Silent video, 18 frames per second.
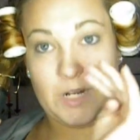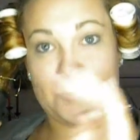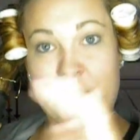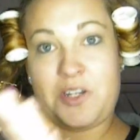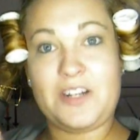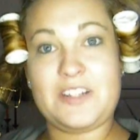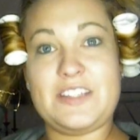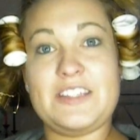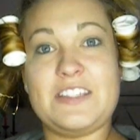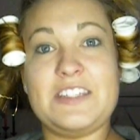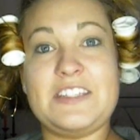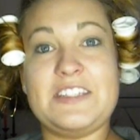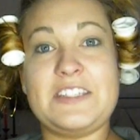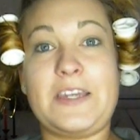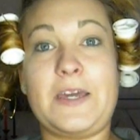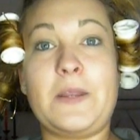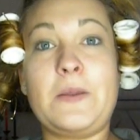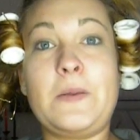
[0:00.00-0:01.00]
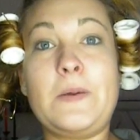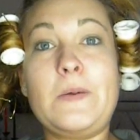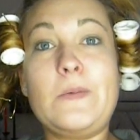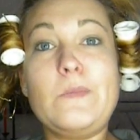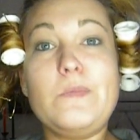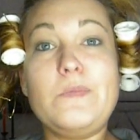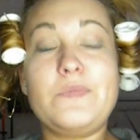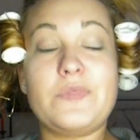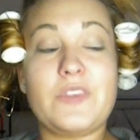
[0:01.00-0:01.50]
Sorry, I'm trying to sneeze again.
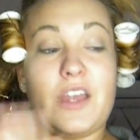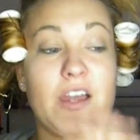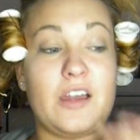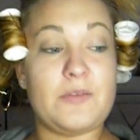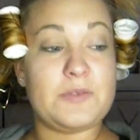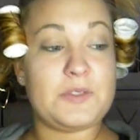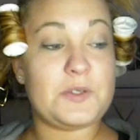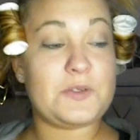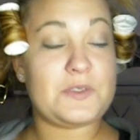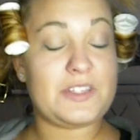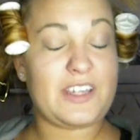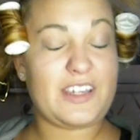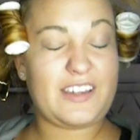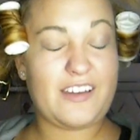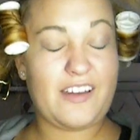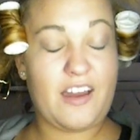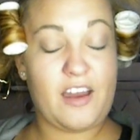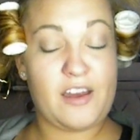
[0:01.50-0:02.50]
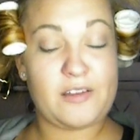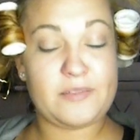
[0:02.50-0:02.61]
I'm so sick.